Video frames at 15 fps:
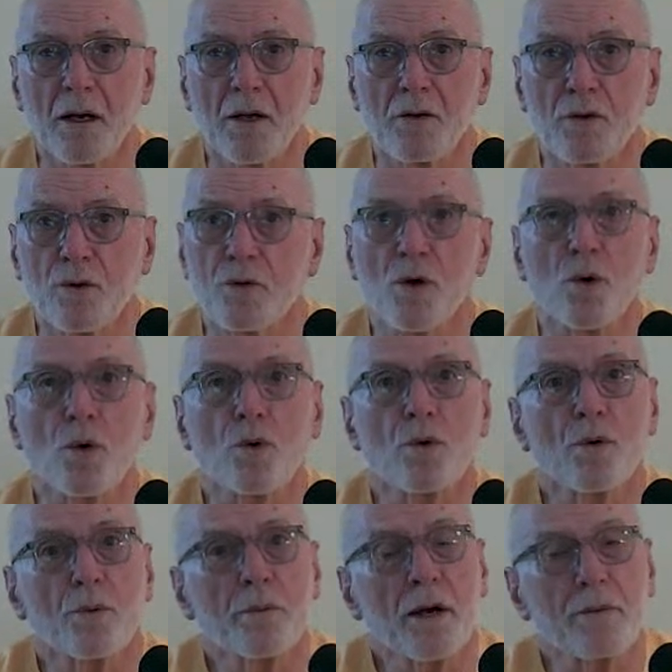So
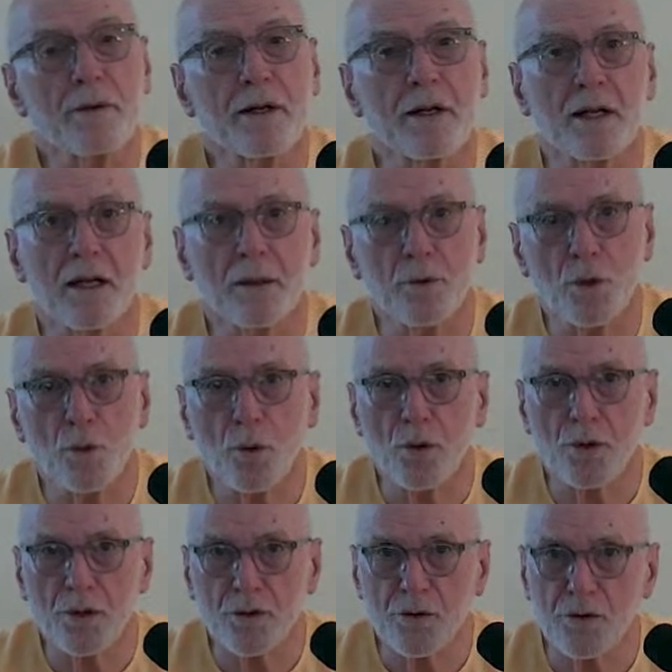no, by reading him, you
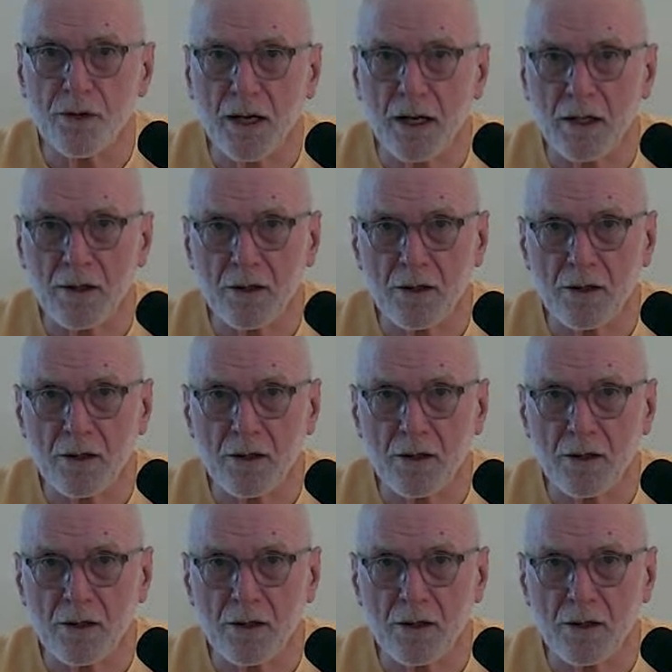won't understand